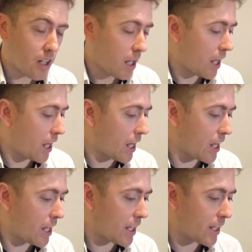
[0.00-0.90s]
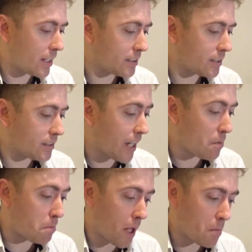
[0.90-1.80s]
And yeah,
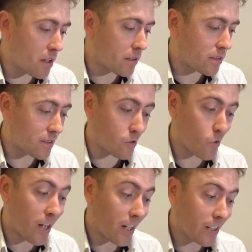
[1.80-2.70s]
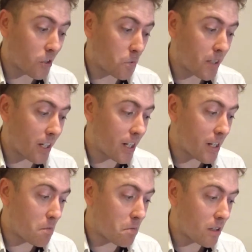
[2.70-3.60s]
bombers. Great, I get to update
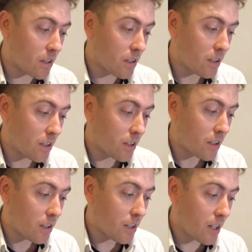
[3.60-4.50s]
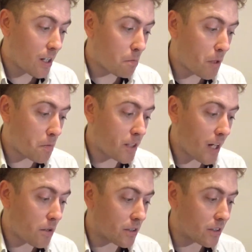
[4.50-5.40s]
him. And bomb
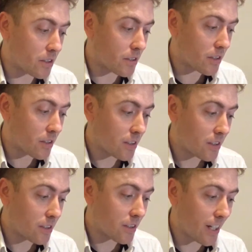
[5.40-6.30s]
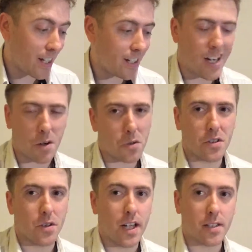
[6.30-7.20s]
towers. And arrows. Who
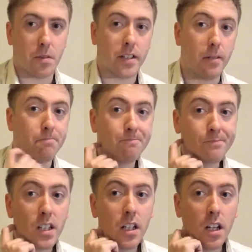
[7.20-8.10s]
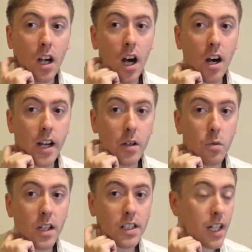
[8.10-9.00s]
cares about that? Alright,
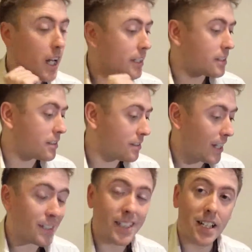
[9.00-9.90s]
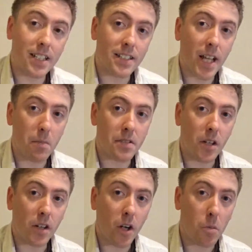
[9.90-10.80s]
well guys, that's the end of this episode.
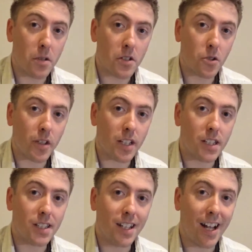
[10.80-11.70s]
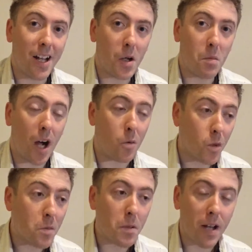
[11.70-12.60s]
I hope you enjoyed it. I will
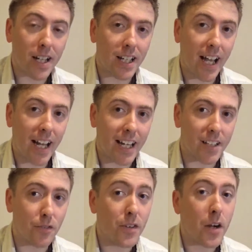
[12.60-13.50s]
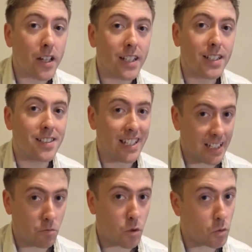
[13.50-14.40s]
be back again at the very least
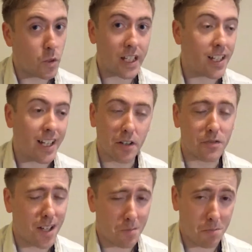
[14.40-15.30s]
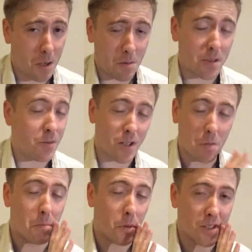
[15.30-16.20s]
in 1 week, if not probably when I'm
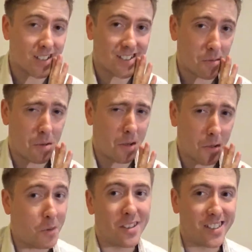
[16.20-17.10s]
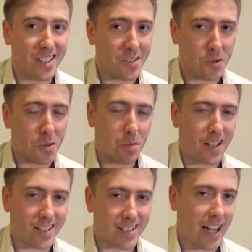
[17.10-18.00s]
bored tomorrow, because I'll play
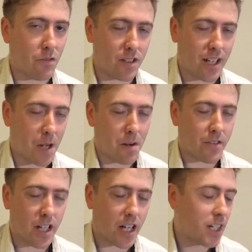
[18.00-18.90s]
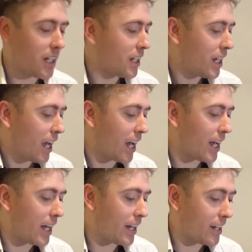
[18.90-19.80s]
this every game every day.
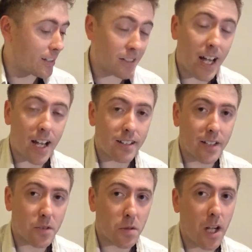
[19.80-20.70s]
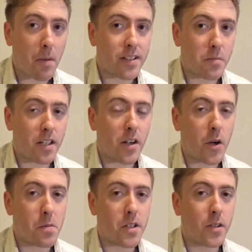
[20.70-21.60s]
And yeah, leave some comments, let me know how
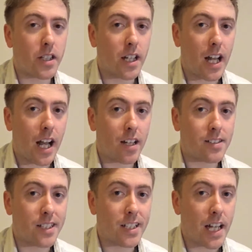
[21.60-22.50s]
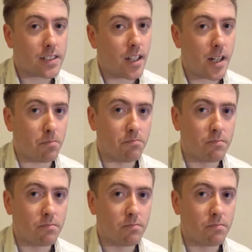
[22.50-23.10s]
I'm doing, and I'll see you next time.